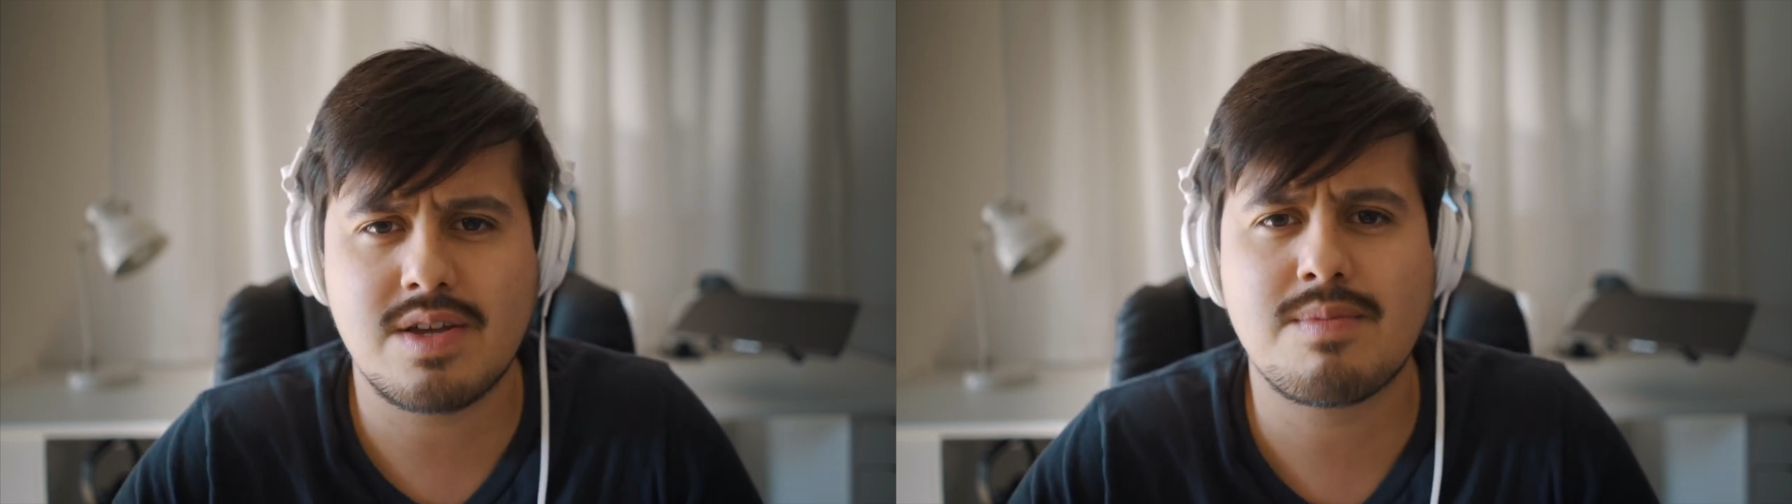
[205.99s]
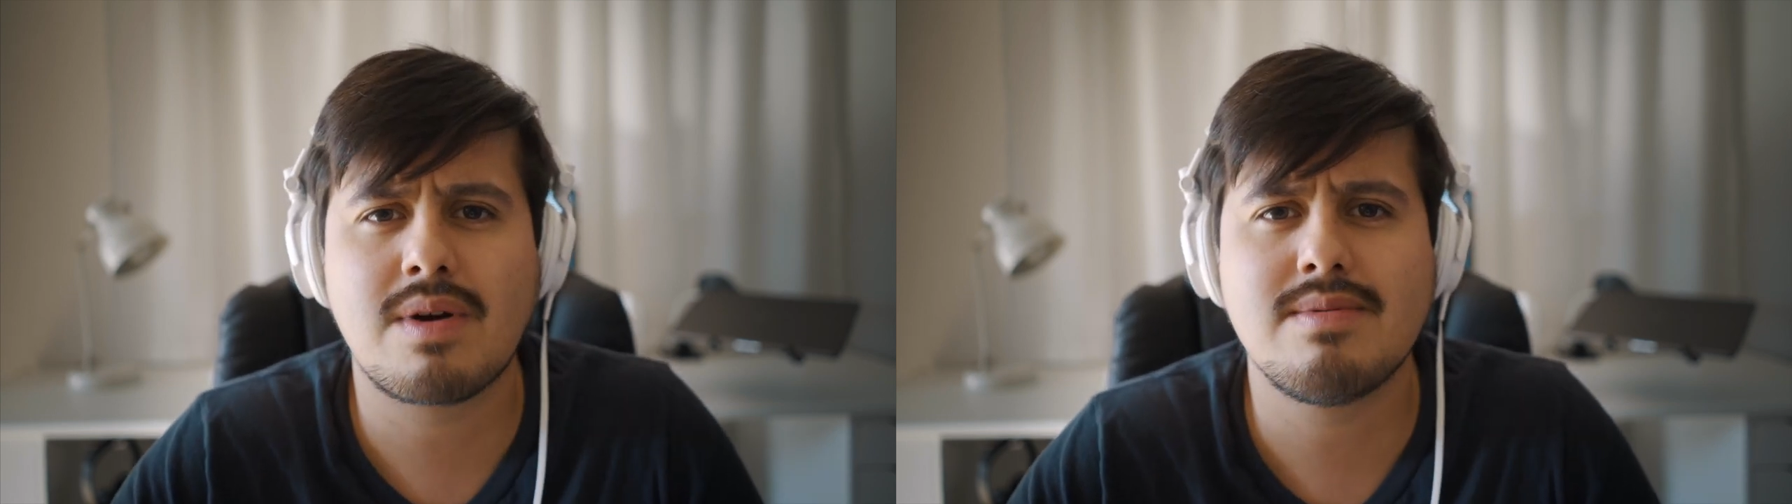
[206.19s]

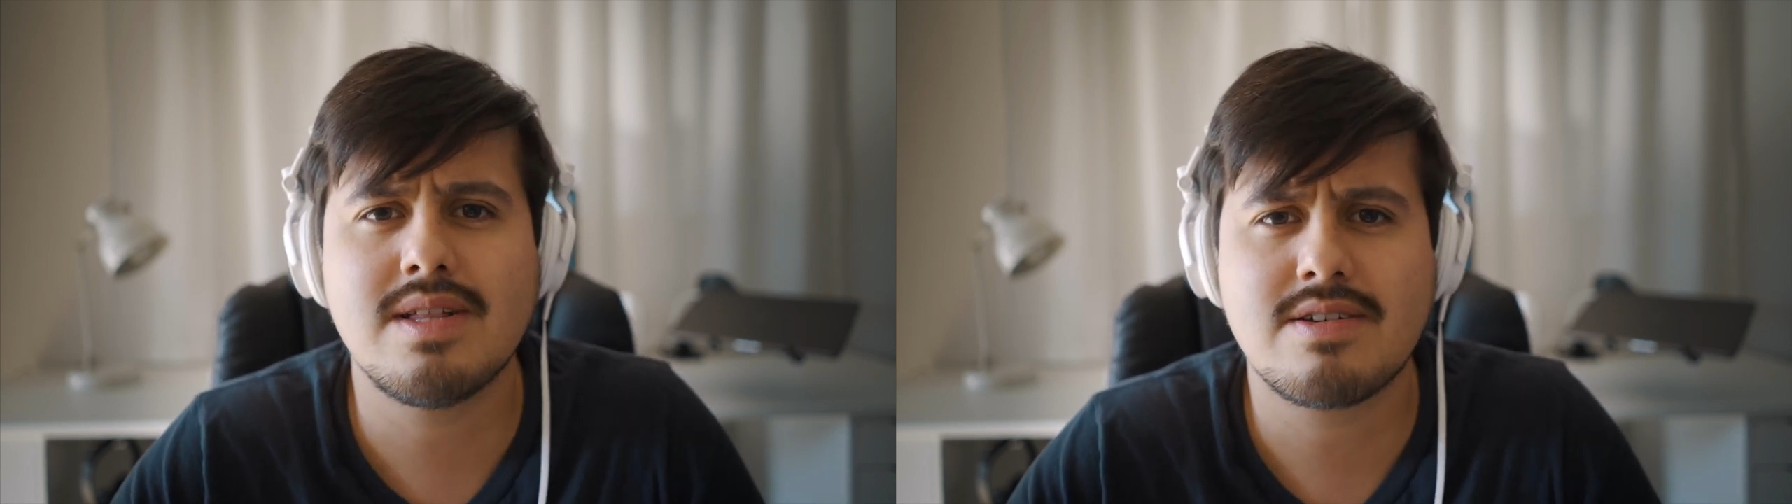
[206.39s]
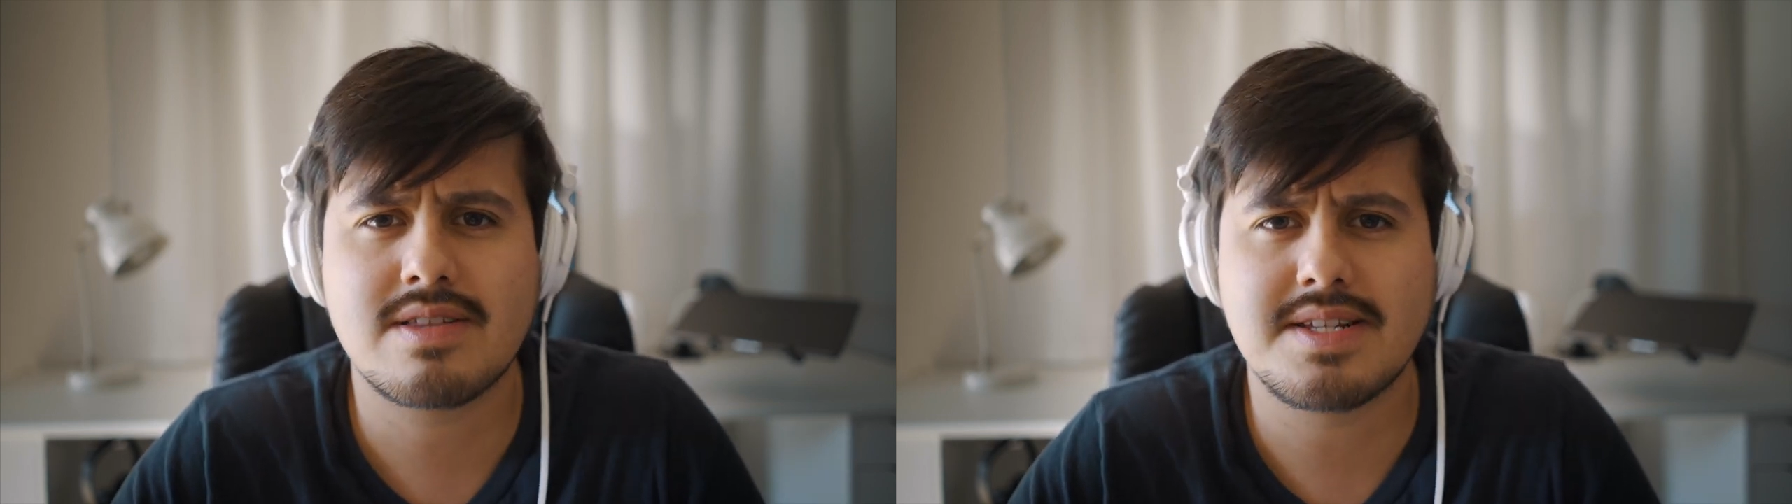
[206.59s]
You probably
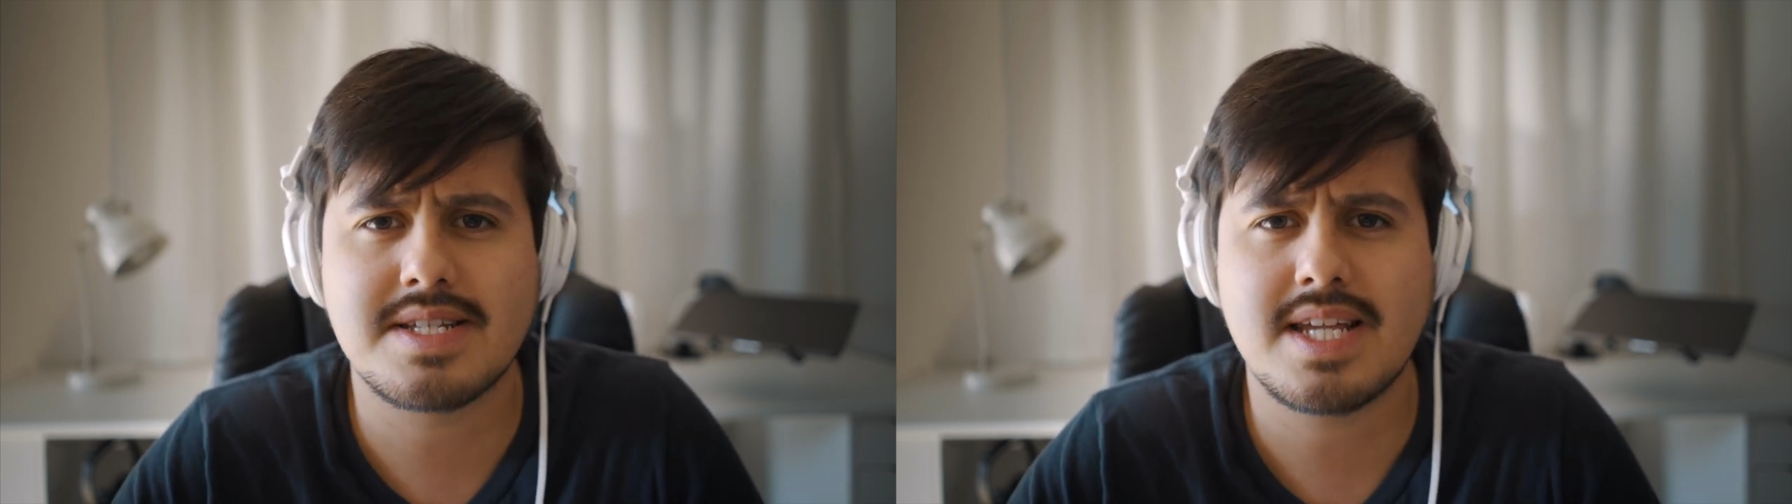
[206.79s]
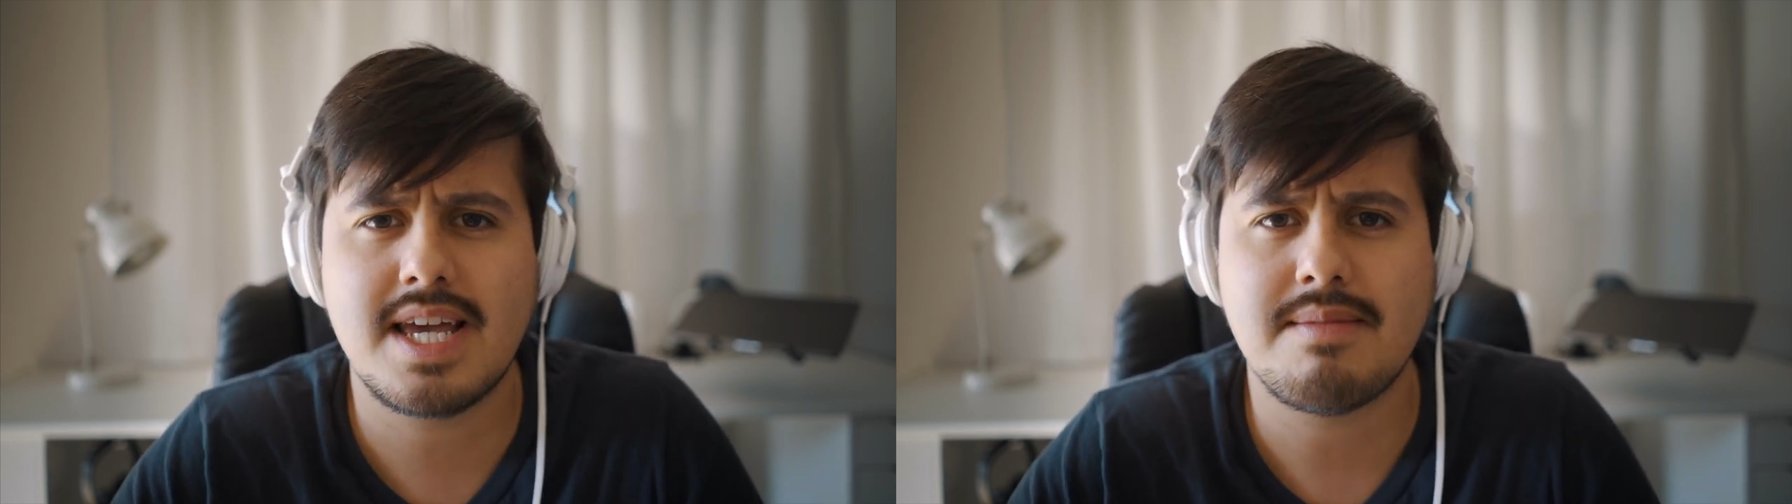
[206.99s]
look the
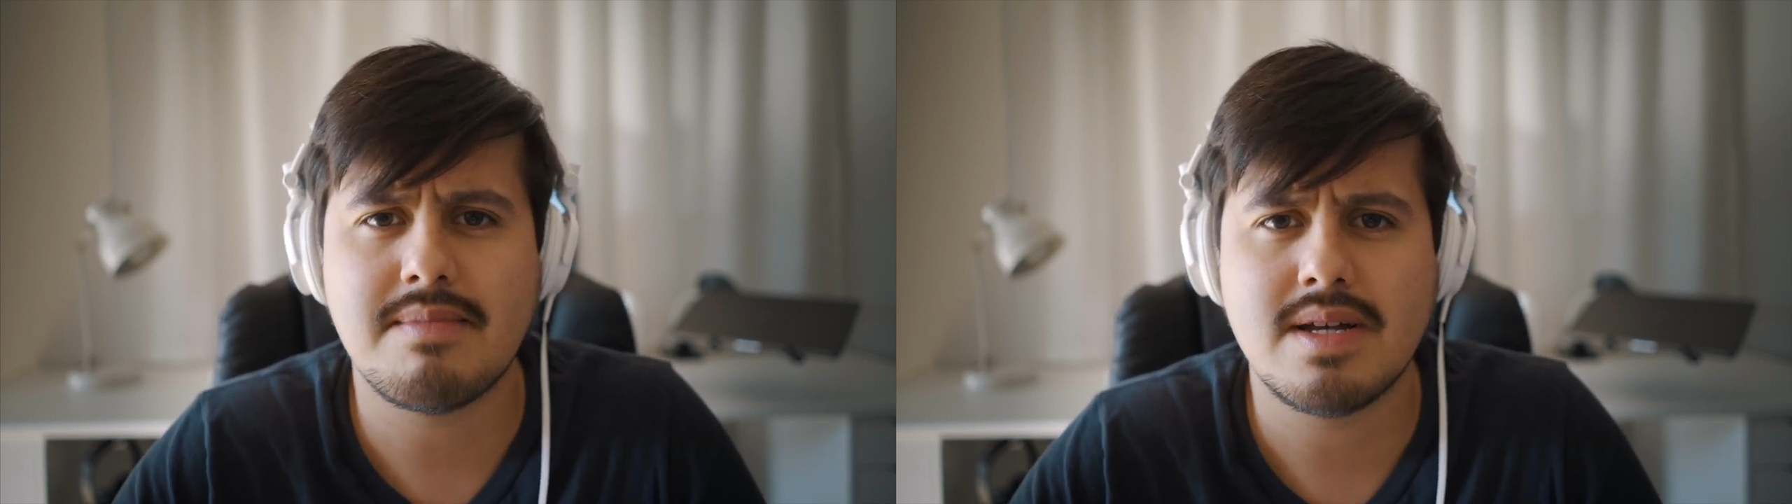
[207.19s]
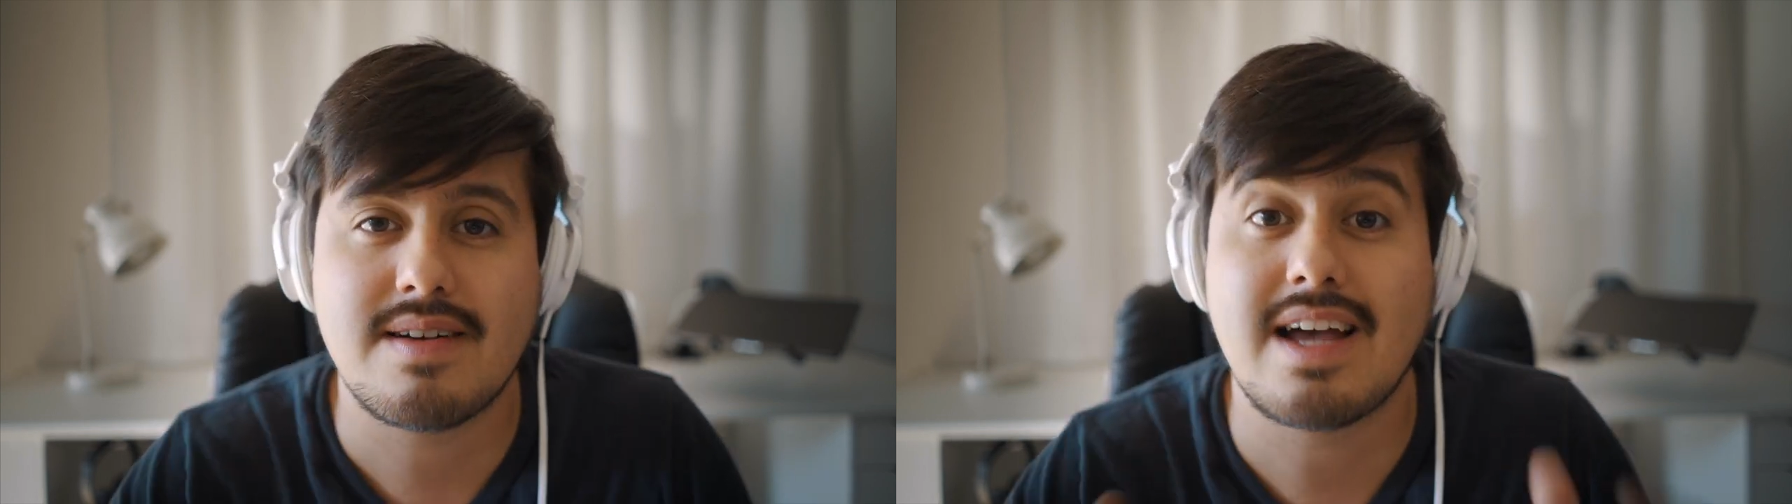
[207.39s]
same.